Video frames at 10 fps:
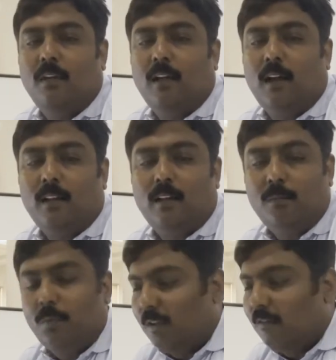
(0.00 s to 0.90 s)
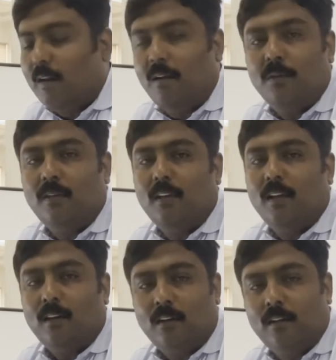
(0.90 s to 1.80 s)
and then put the values
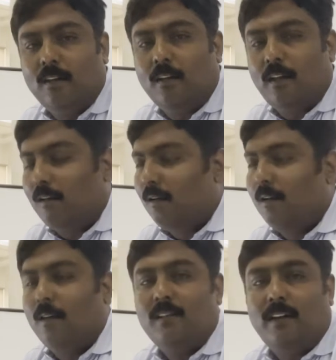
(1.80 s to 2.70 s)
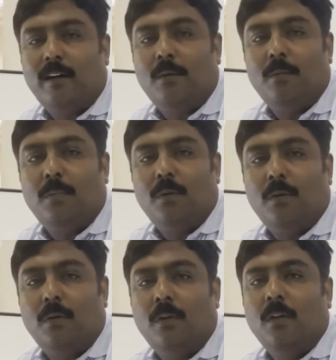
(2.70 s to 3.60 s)
there. I will generate one
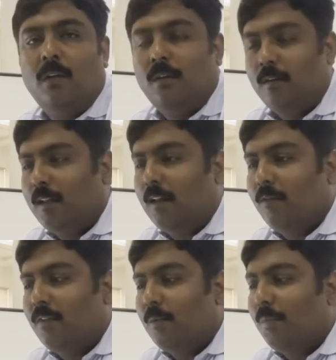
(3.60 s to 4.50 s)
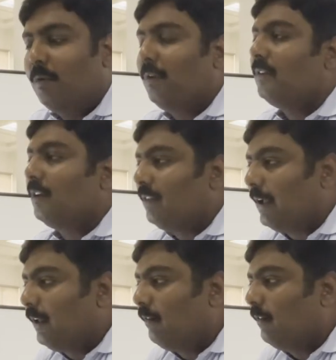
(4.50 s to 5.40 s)
PO. If the PO is of the
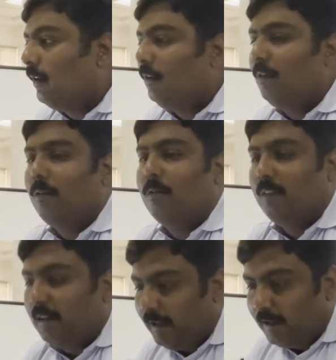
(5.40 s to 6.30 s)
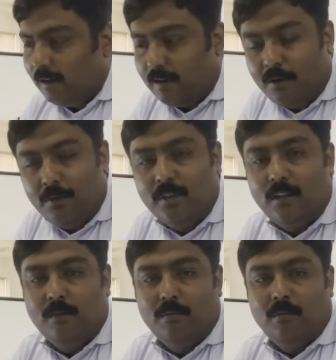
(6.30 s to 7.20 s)
higher value, then I can reduce it.
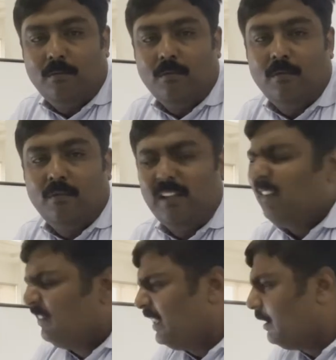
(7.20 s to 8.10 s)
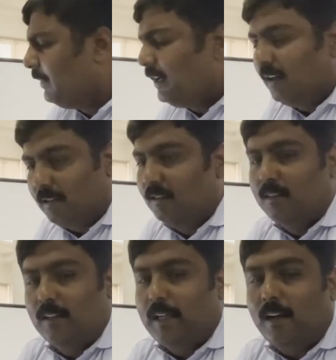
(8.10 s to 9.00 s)
Within a minute,
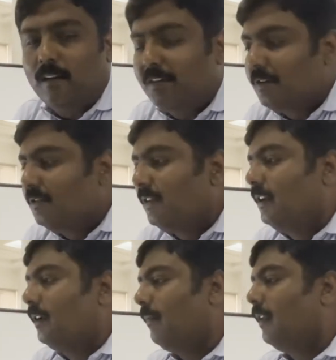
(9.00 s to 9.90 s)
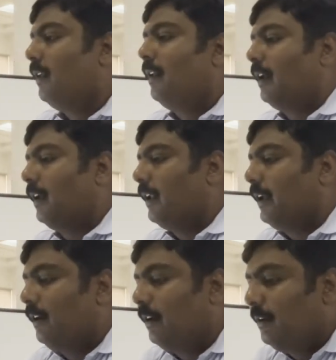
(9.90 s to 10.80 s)
the calculations will come, and I
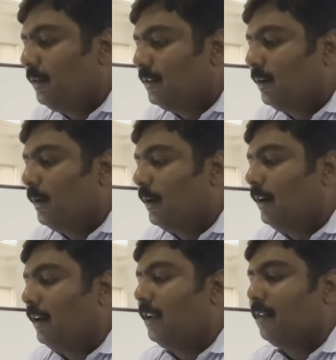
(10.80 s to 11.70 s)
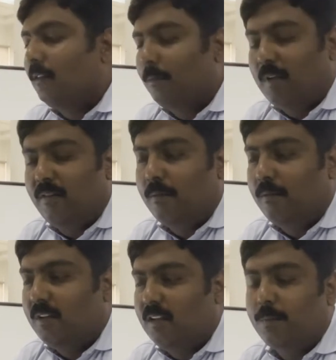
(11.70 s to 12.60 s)
will reduce the quantities with
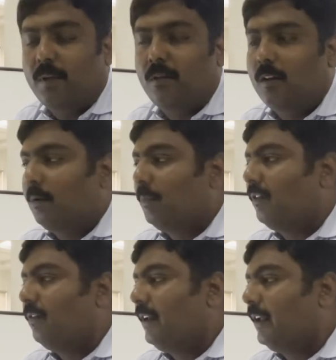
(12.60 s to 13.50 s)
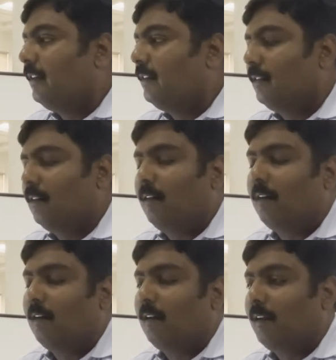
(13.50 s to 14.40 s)
respect to the number of days,
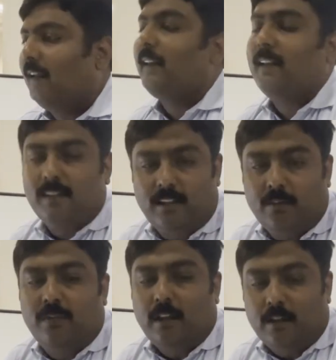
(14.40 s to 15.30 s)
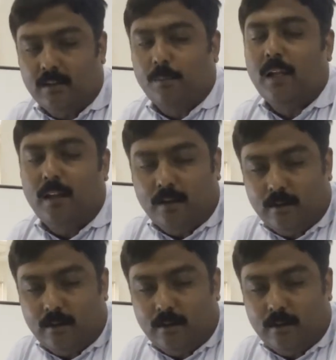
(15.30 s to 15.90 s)
or increase it if the supplier